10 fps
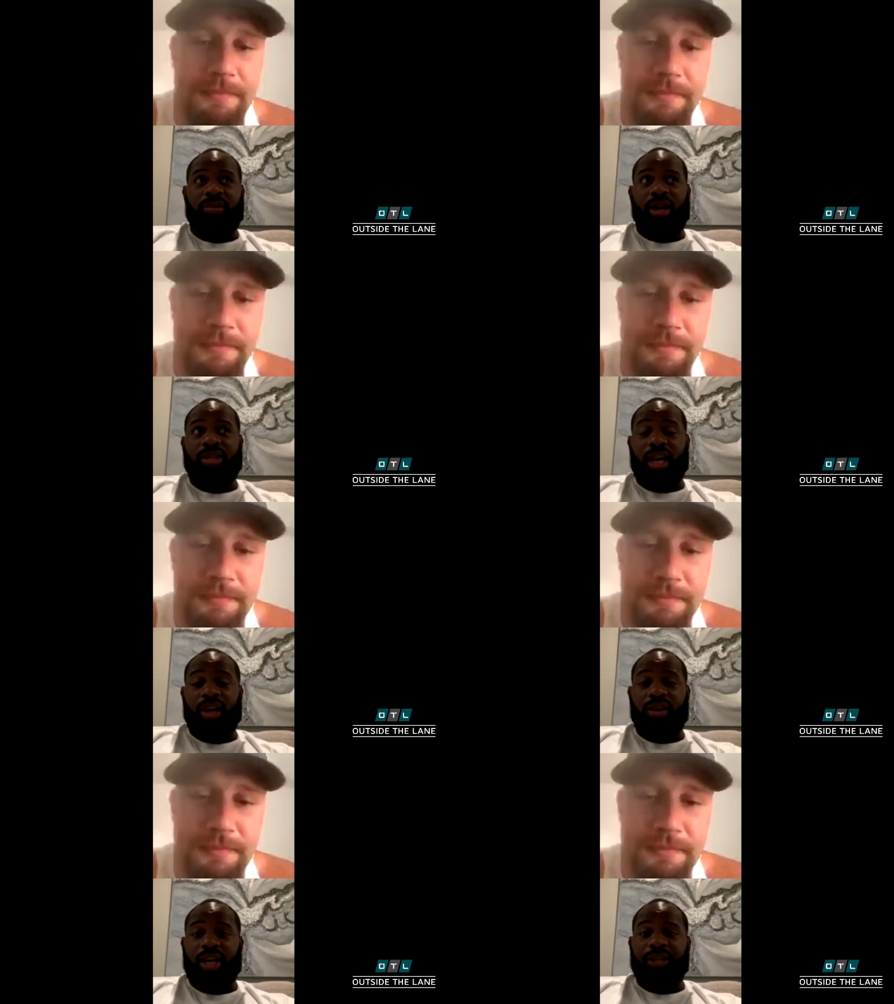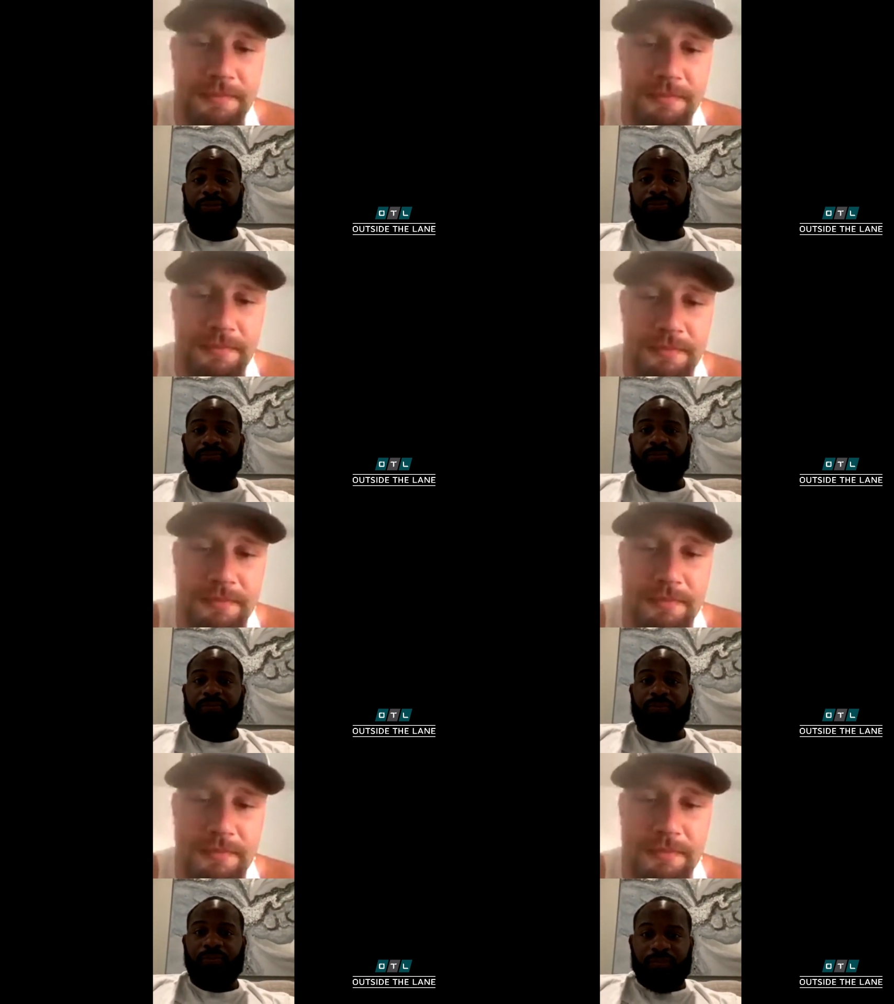Speaker 1: football to eighth grade.
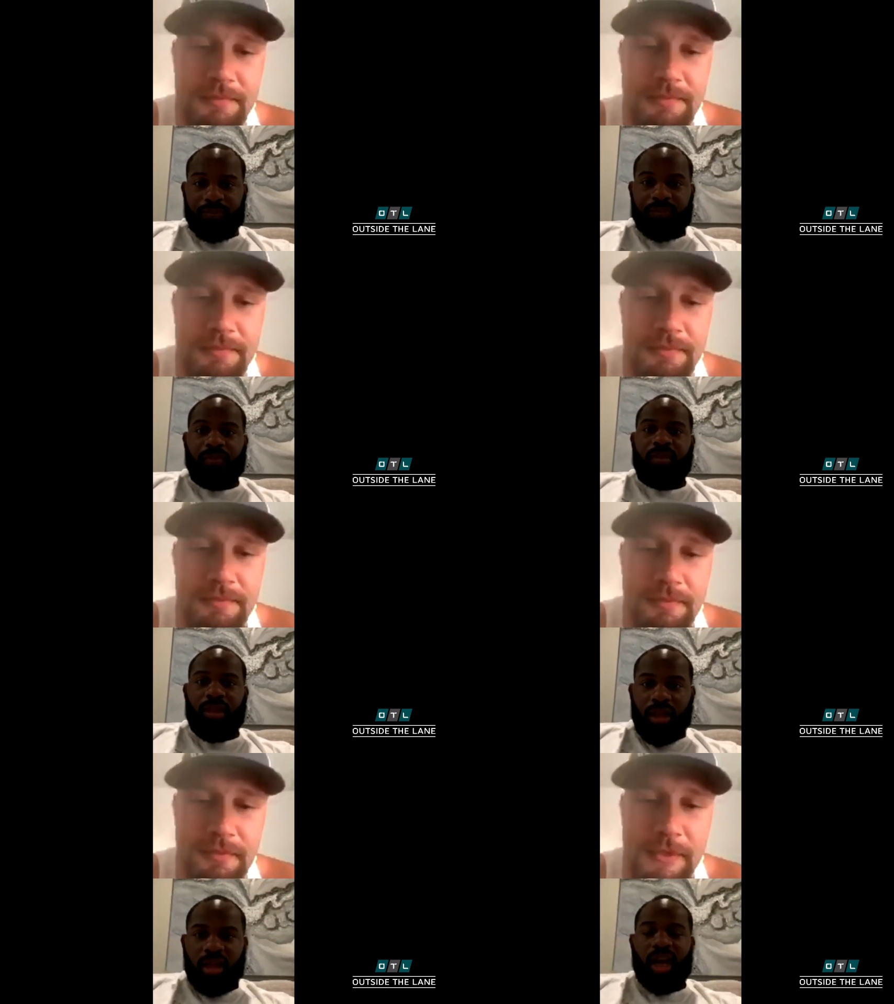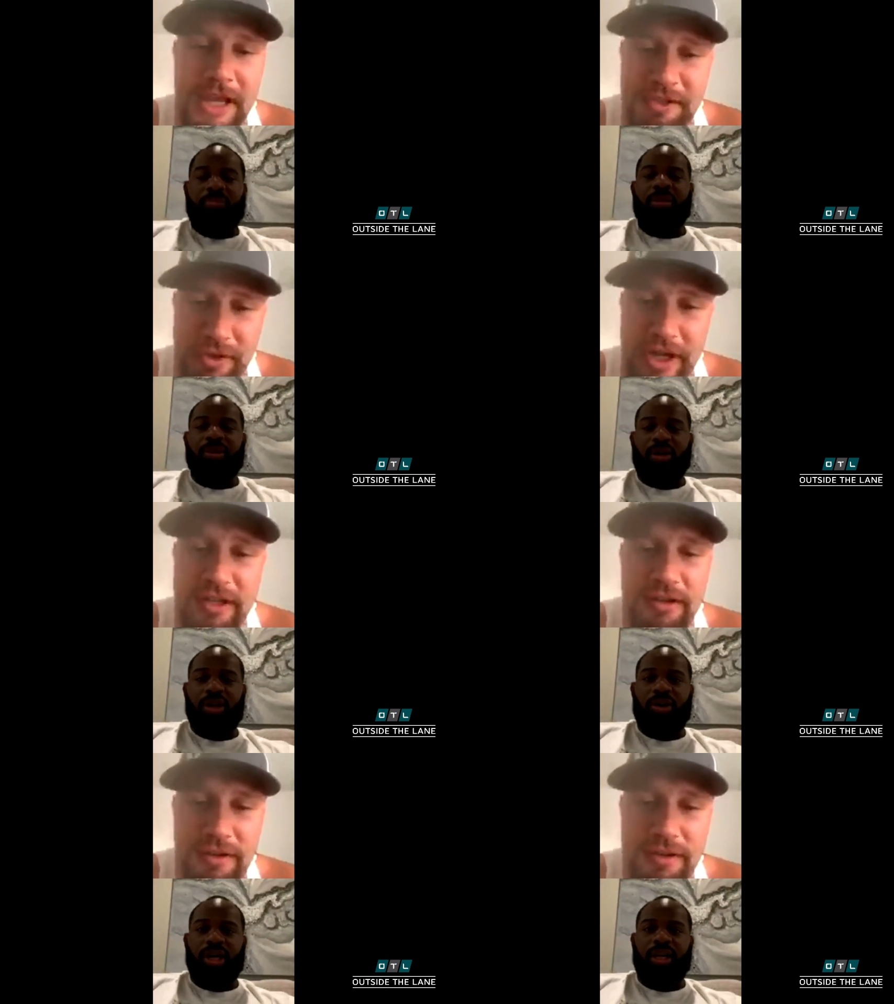A lot of people
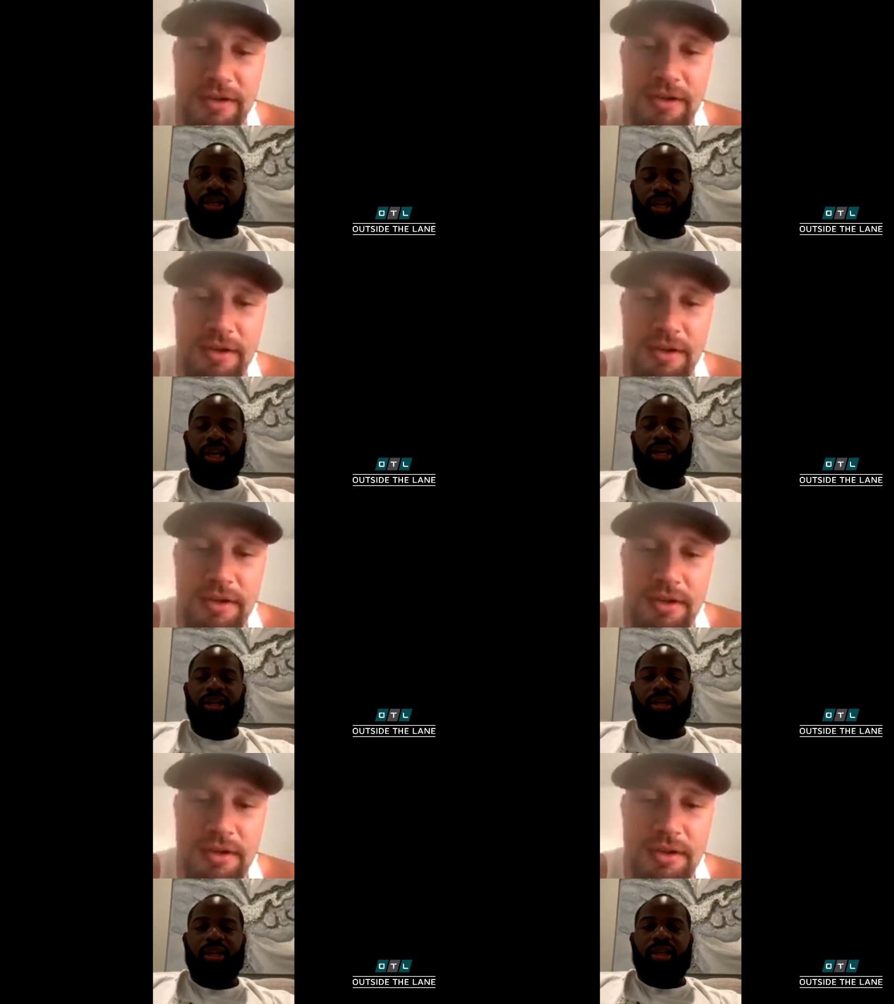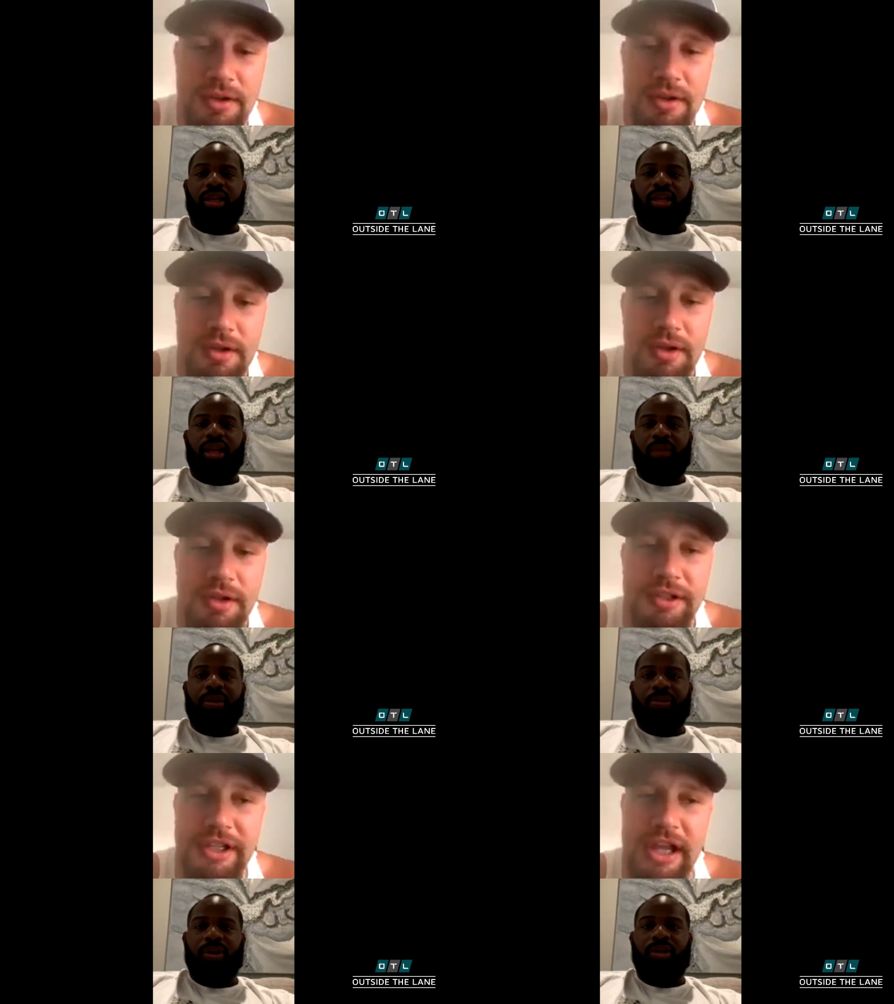don't know that. Yeah, a lot
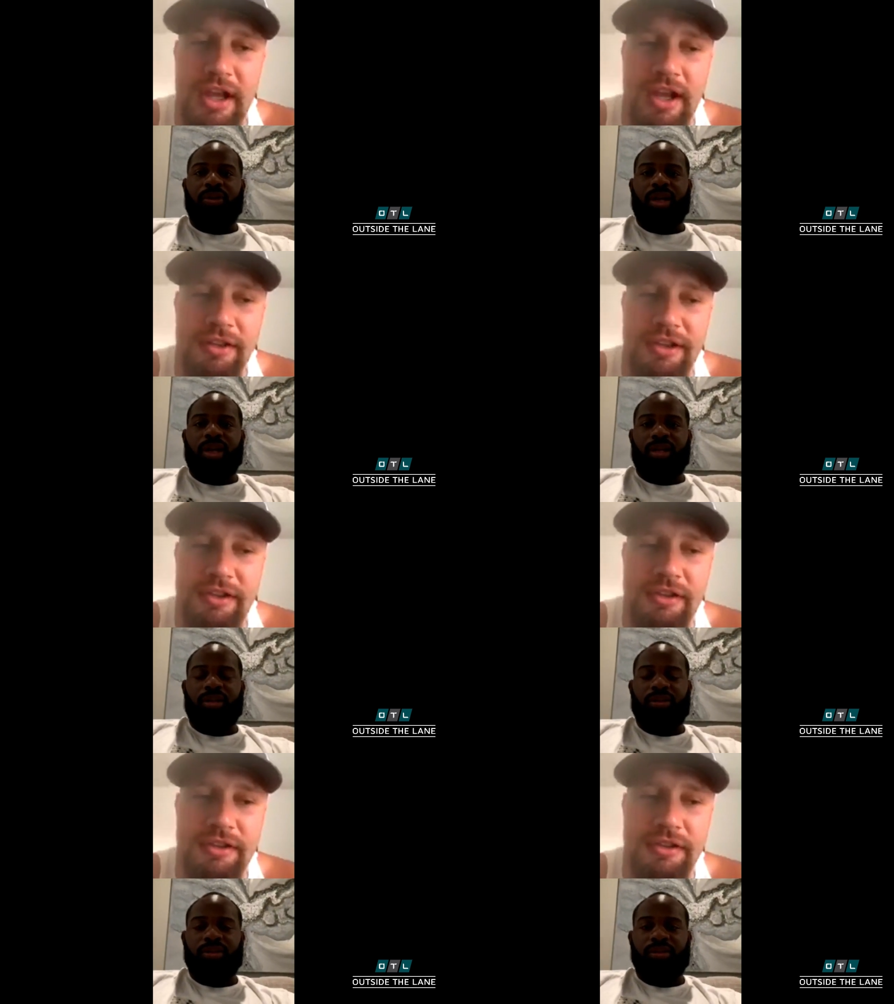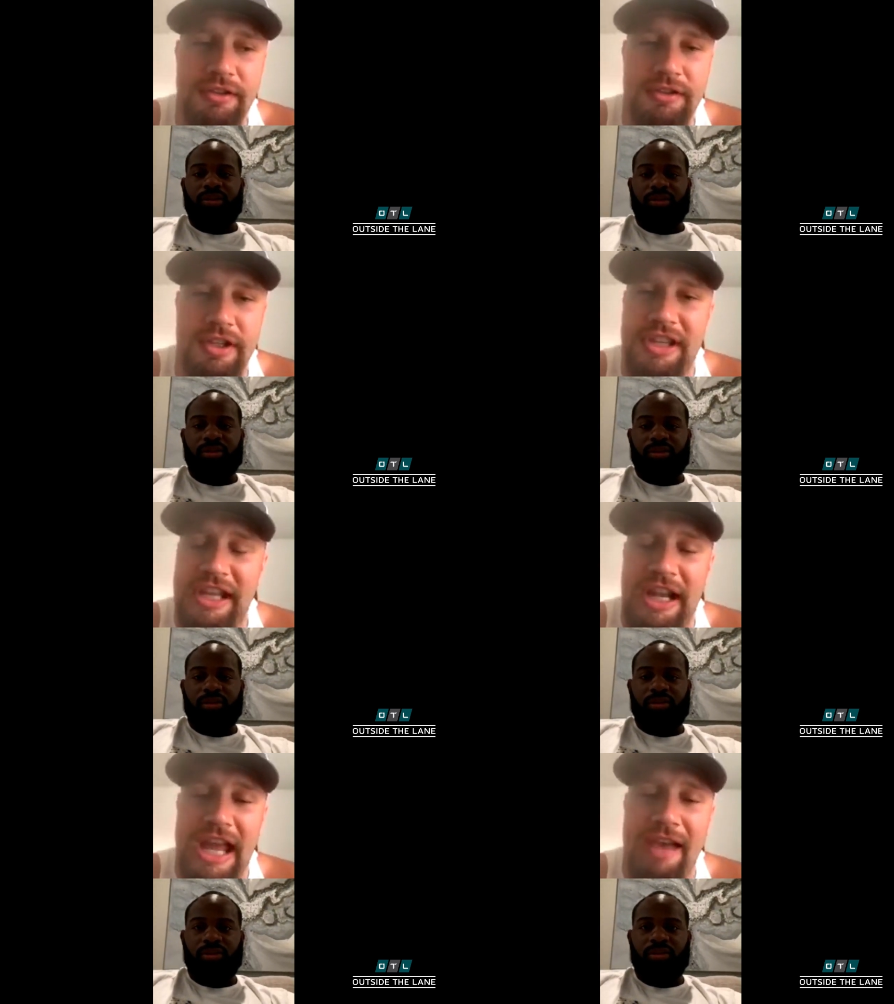of people did, don't know uh, that.
Speaker 2: Did
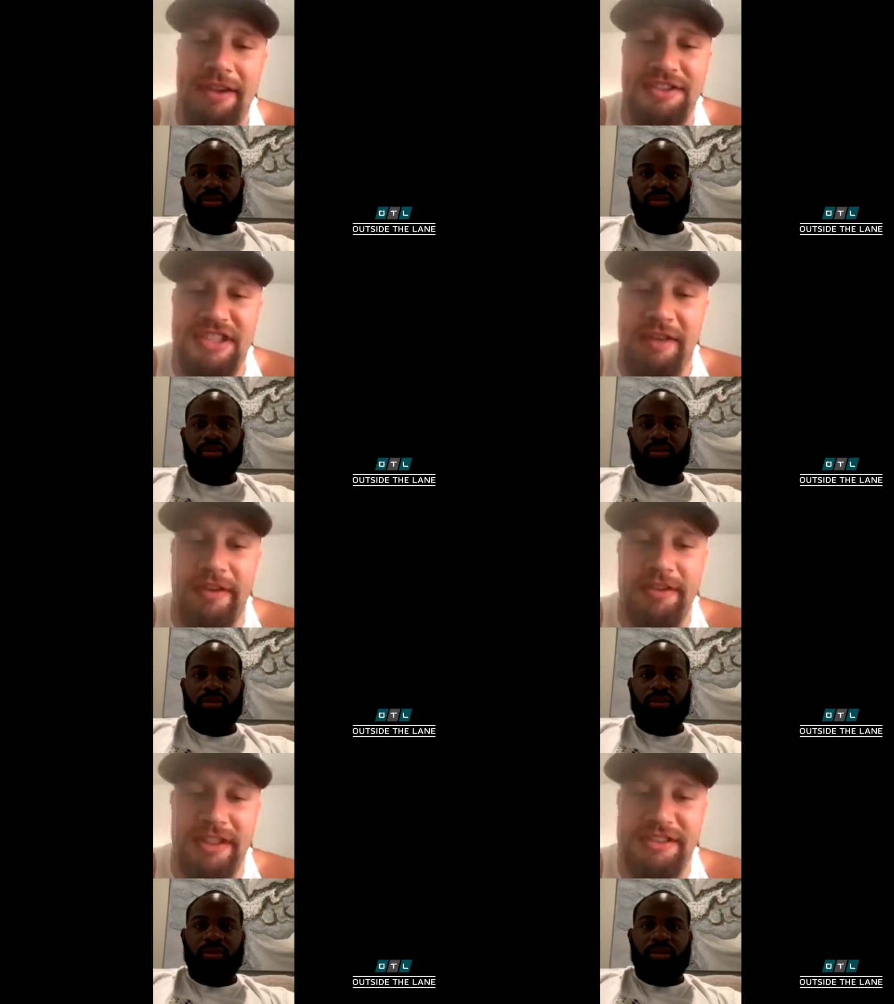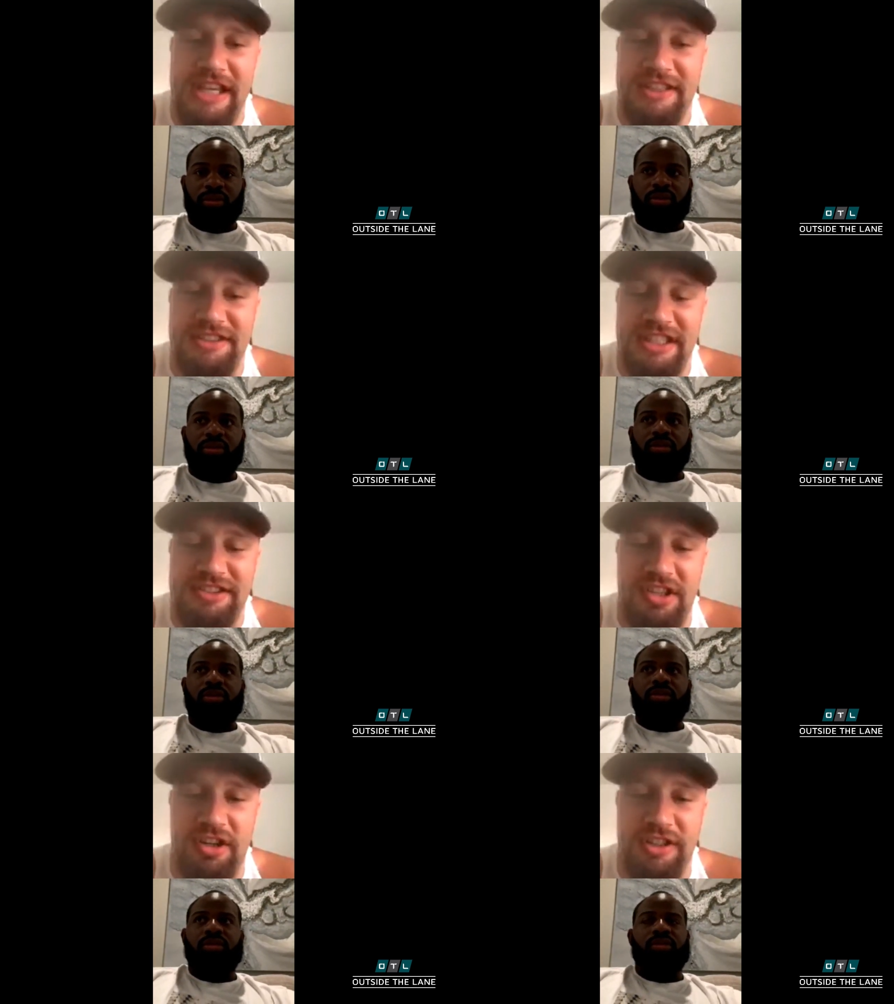they not have it at seventh in Texas?
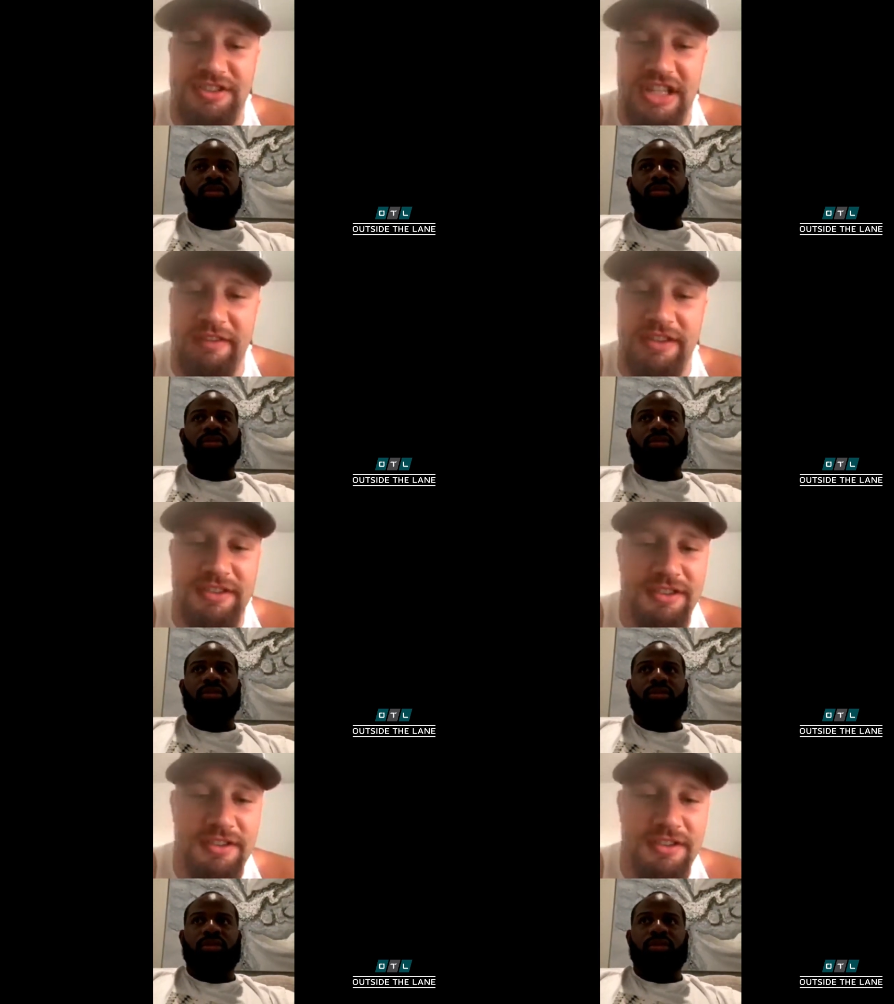They started in seventh.